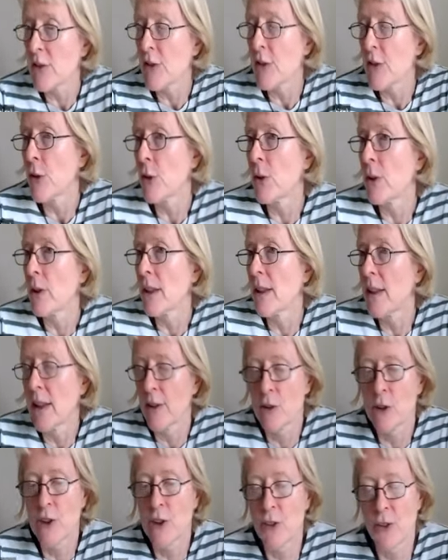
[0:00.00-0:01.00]
if you're doing
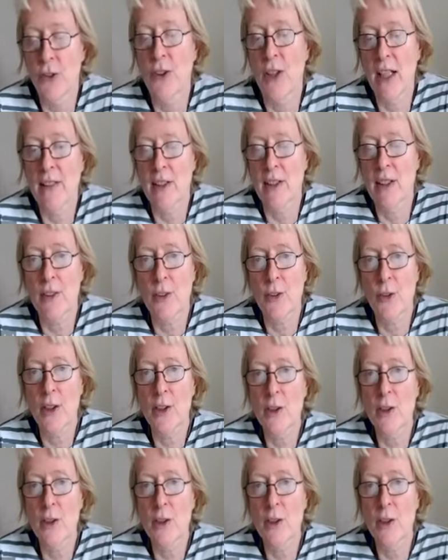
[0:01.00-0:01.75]
electrostatics,